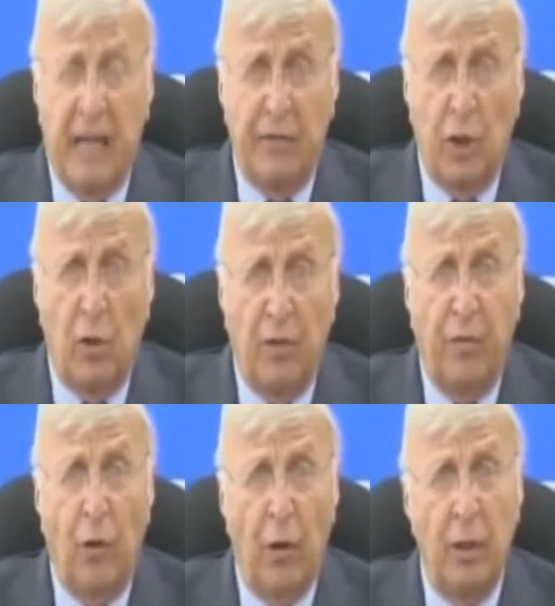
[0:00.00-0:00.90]
and
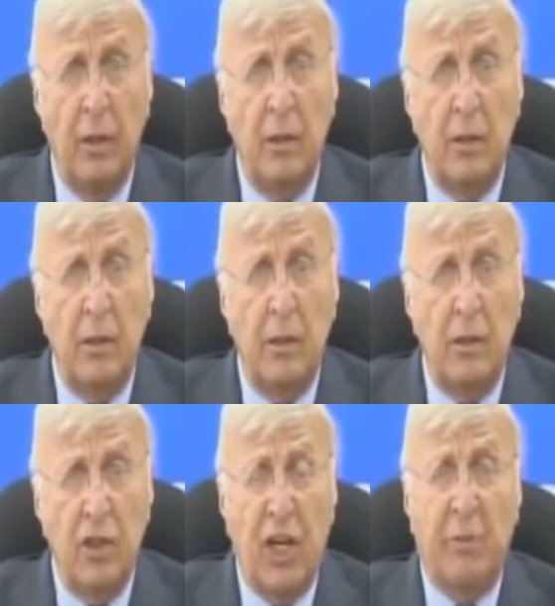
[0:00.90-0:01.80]
Haftorah for
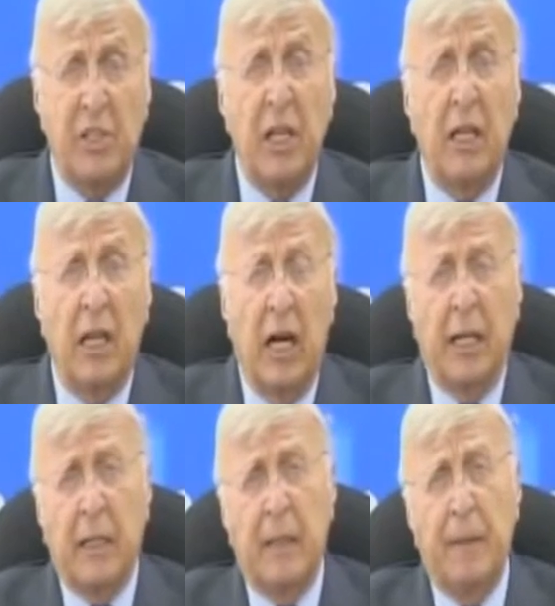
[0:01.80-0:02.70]
Shabbos
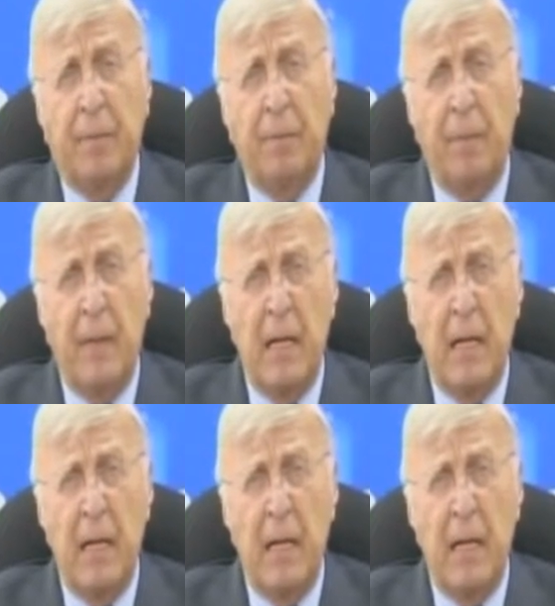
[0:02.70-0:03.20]
Hanukkah.